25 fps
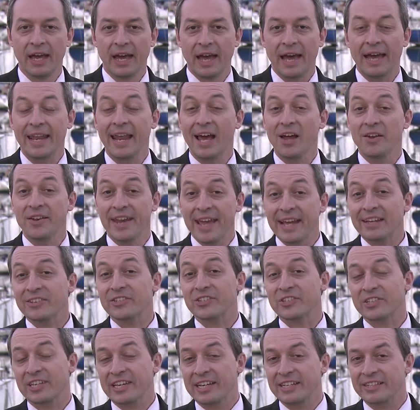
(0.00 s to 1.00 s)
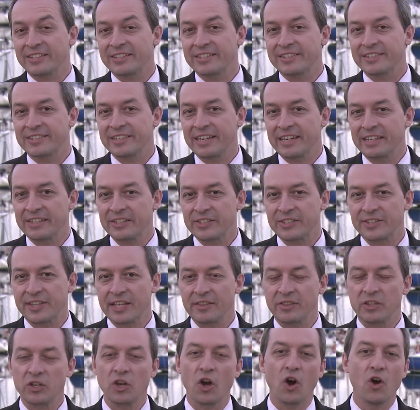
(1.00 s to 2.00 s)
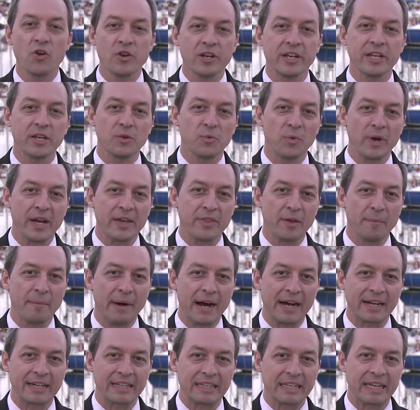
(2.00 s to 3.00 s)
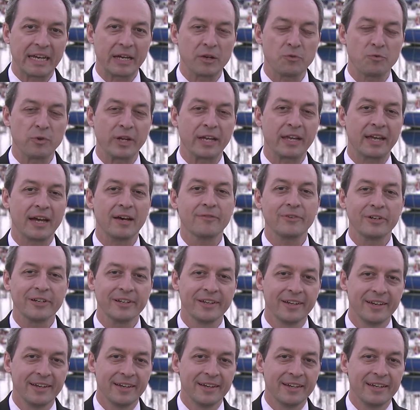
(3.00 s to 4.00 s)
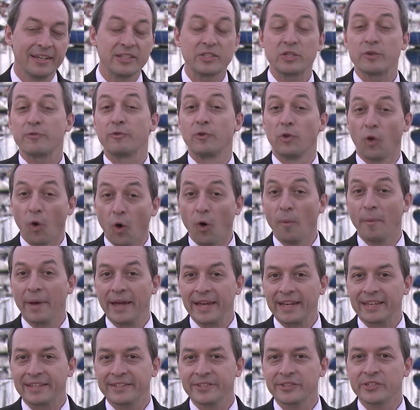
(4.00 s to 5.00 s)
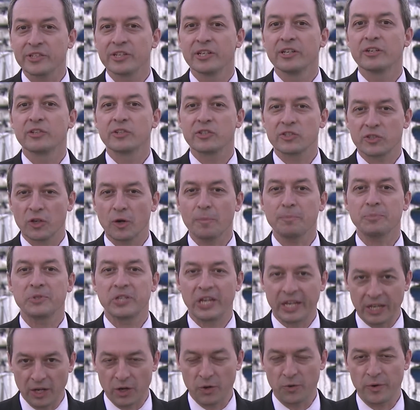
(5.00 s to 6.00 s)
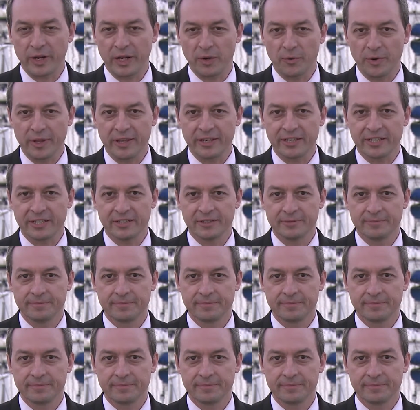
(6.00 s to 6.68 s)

And our next guest says that the only way the market can recover is if lawmakers stop tinkering with it.